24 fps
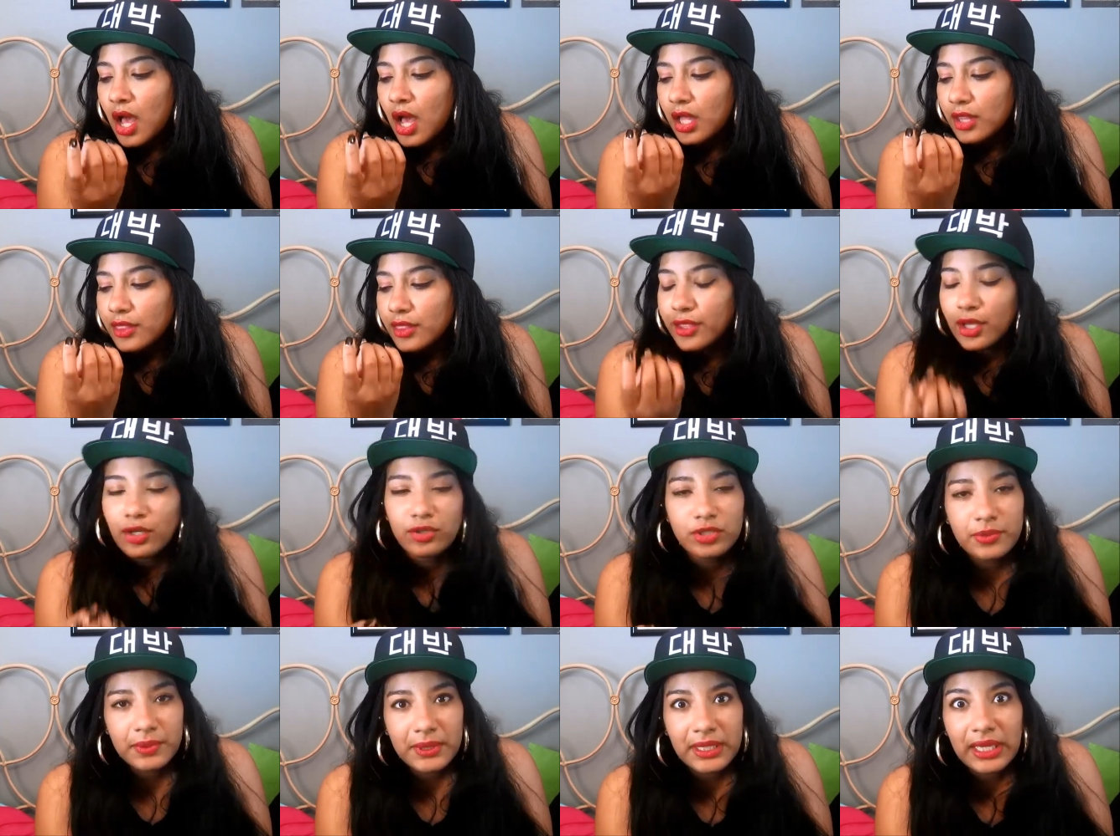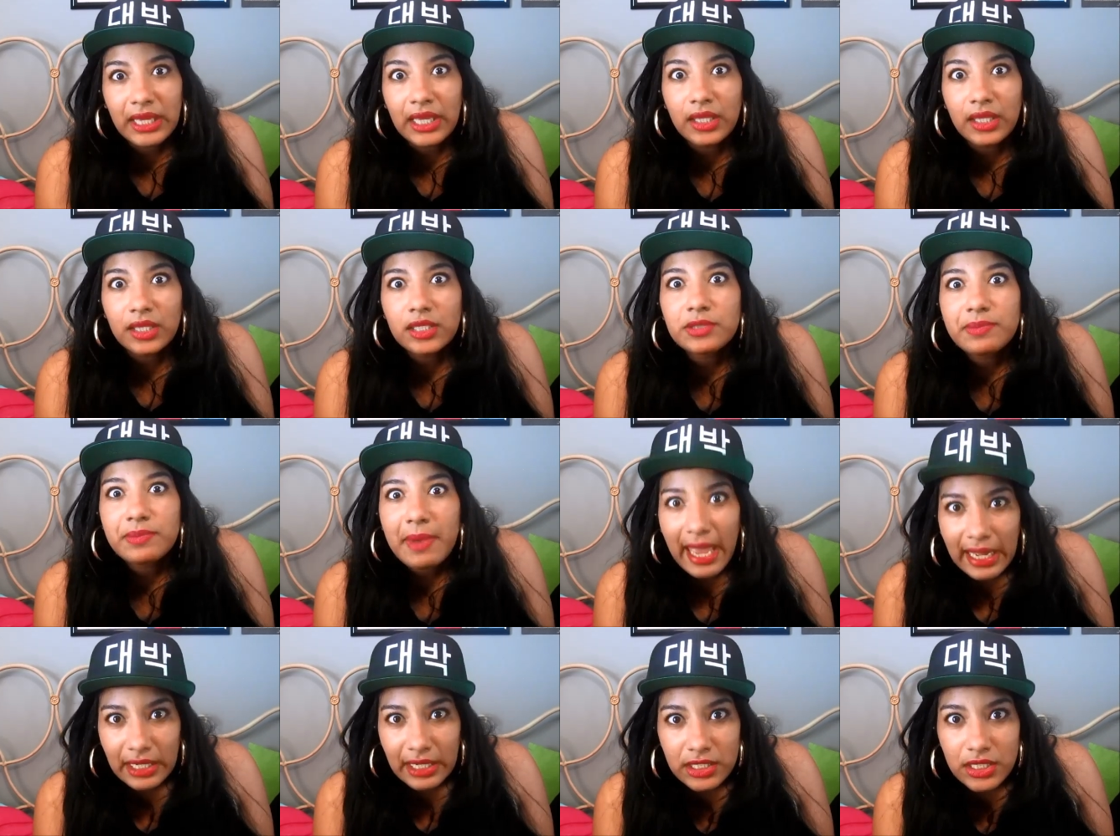they'll speak English
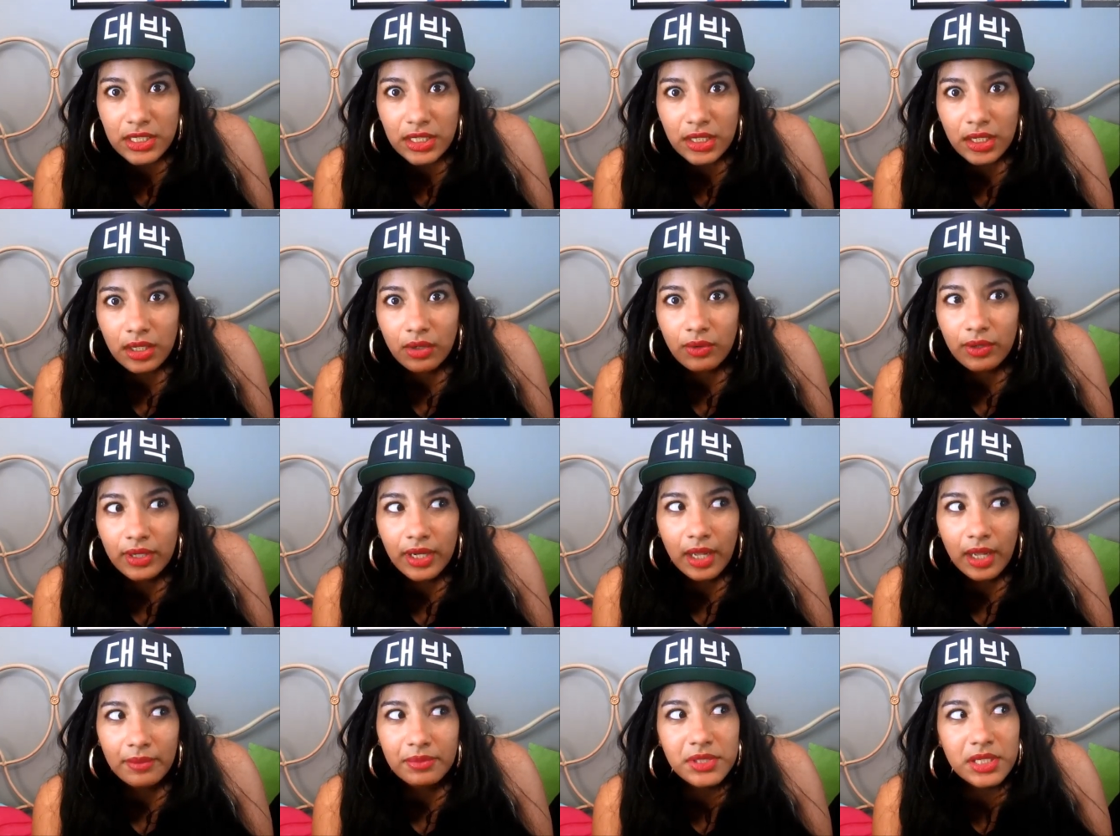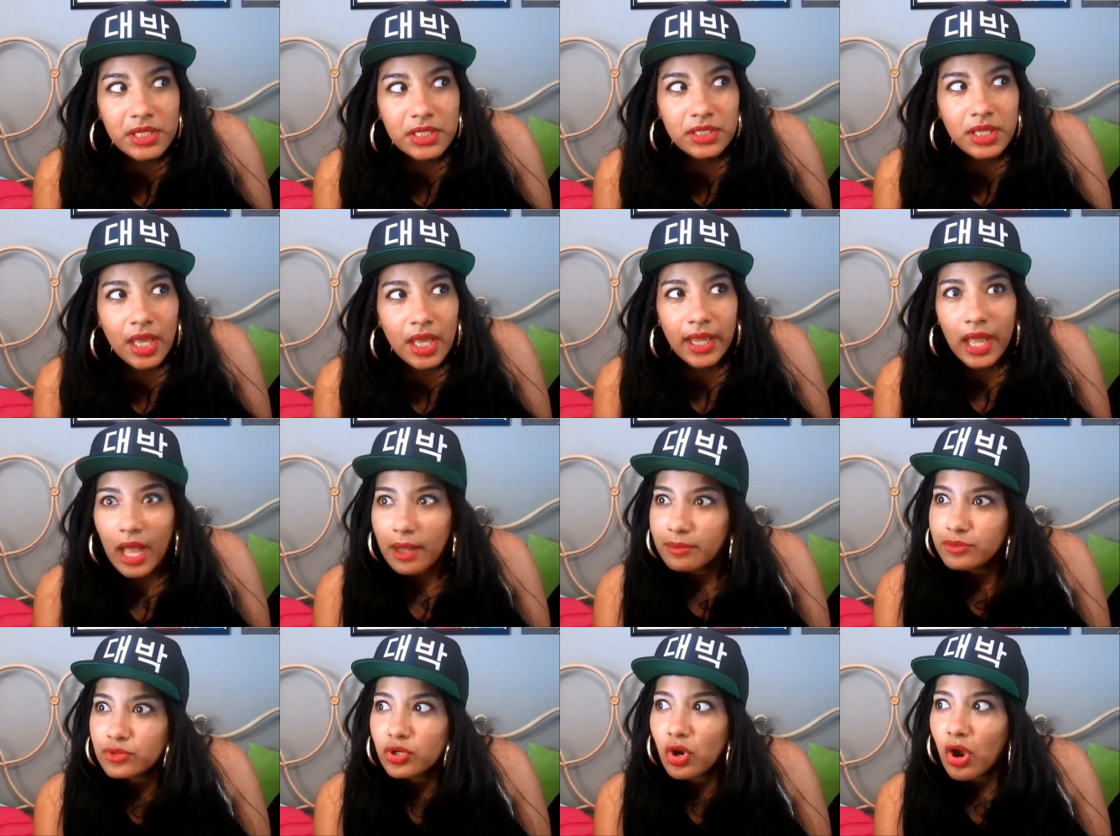back to you. And I'm just like,
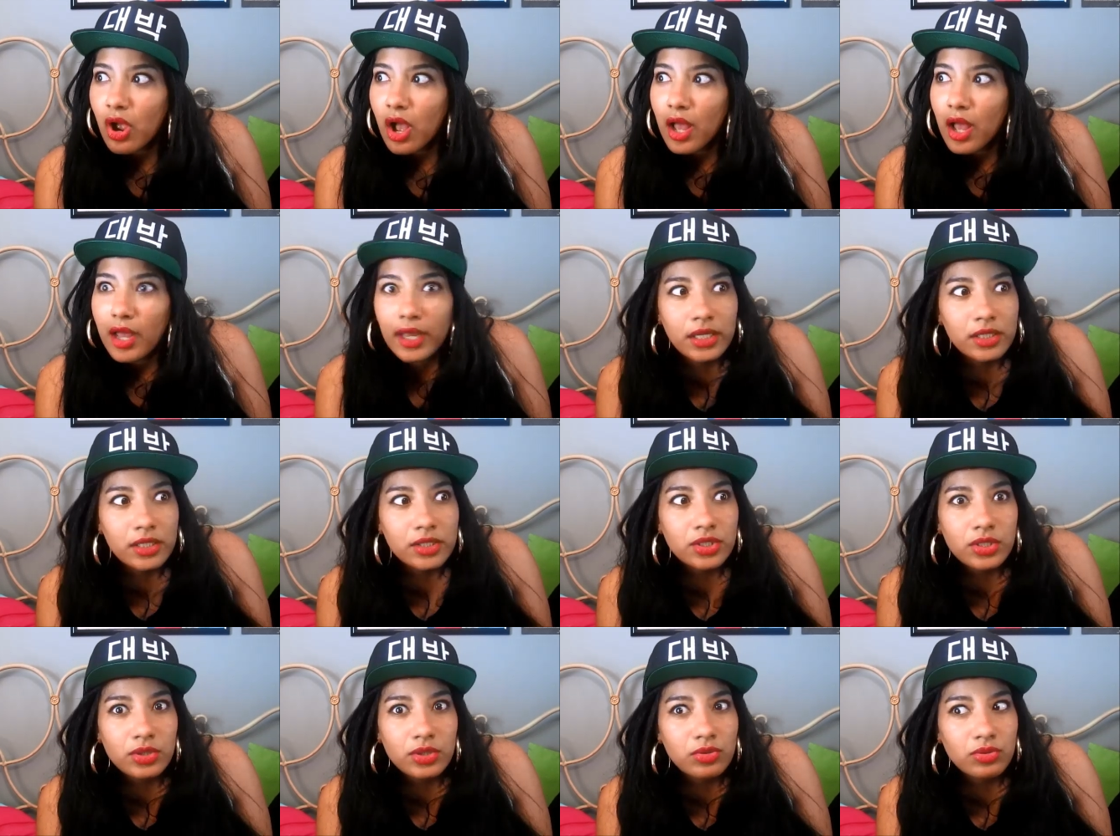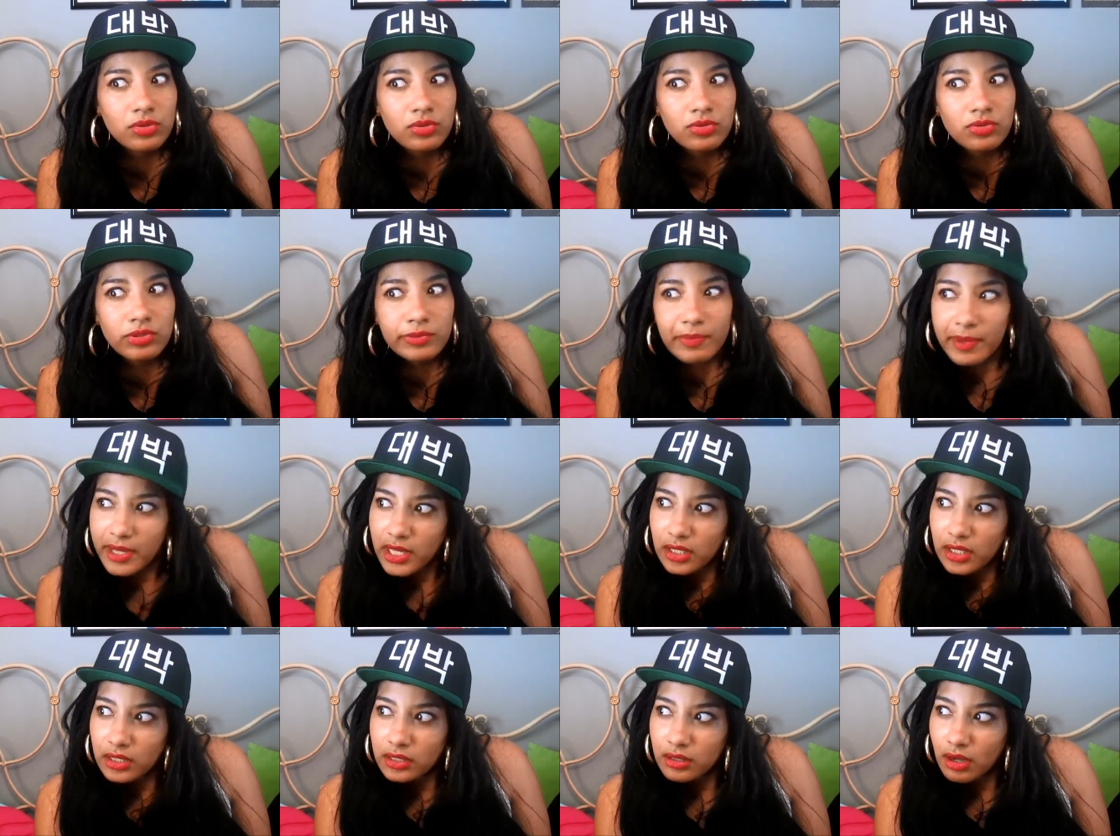I'm trying to
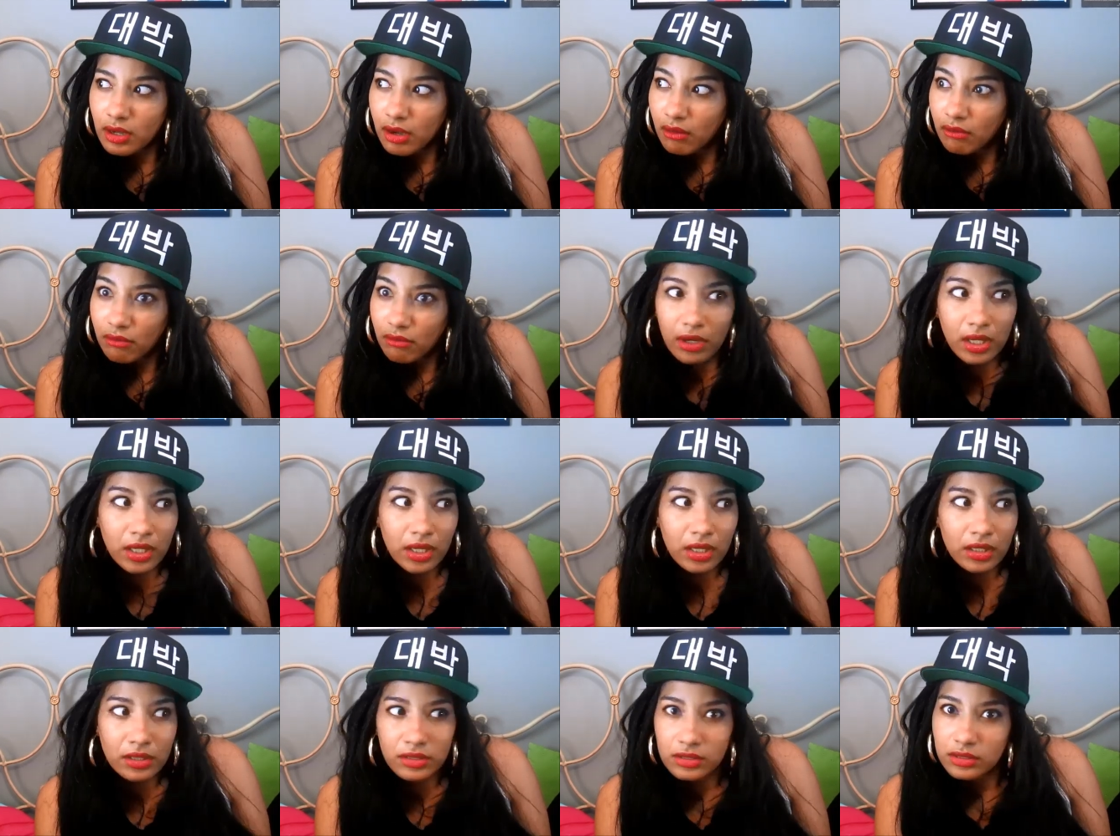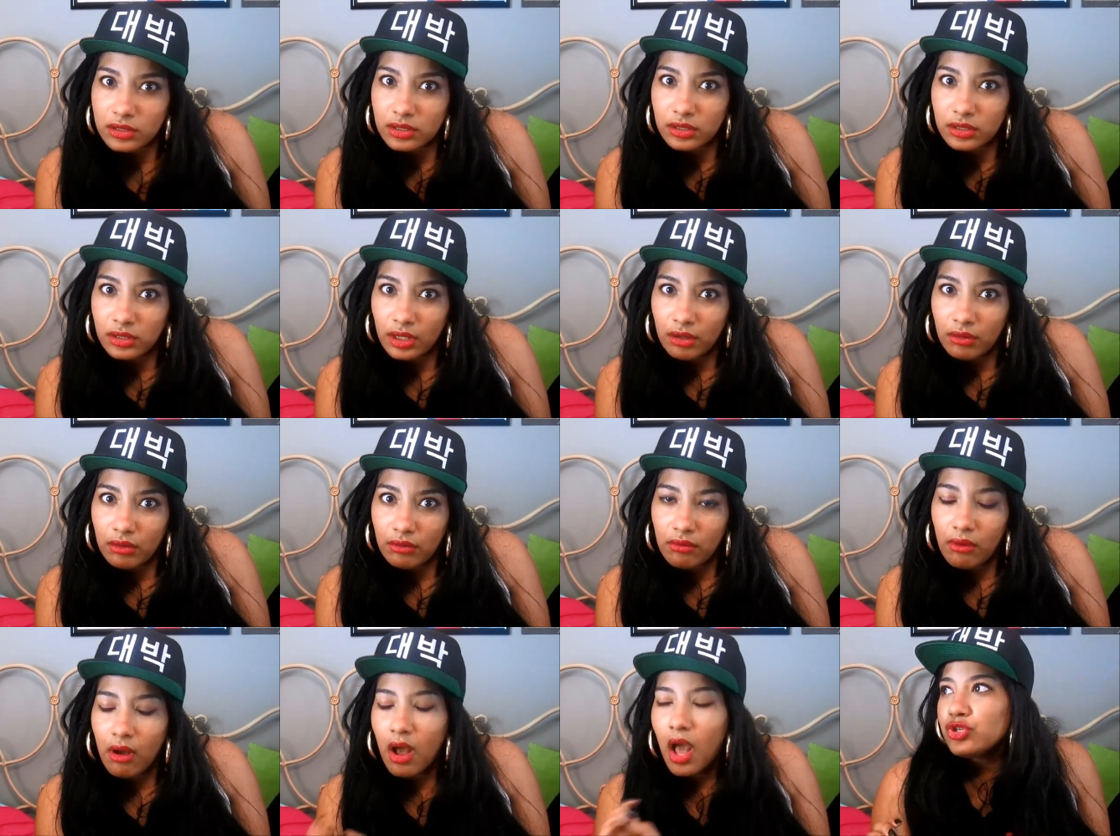speak Korean to
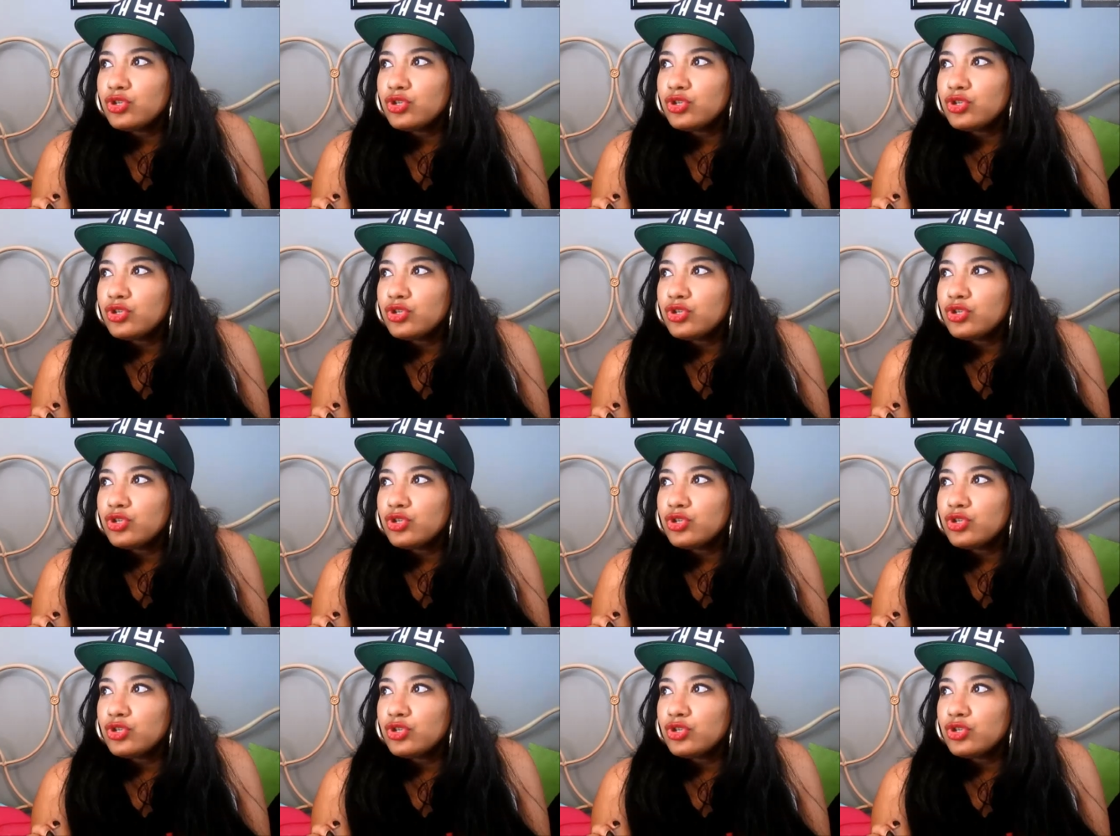you.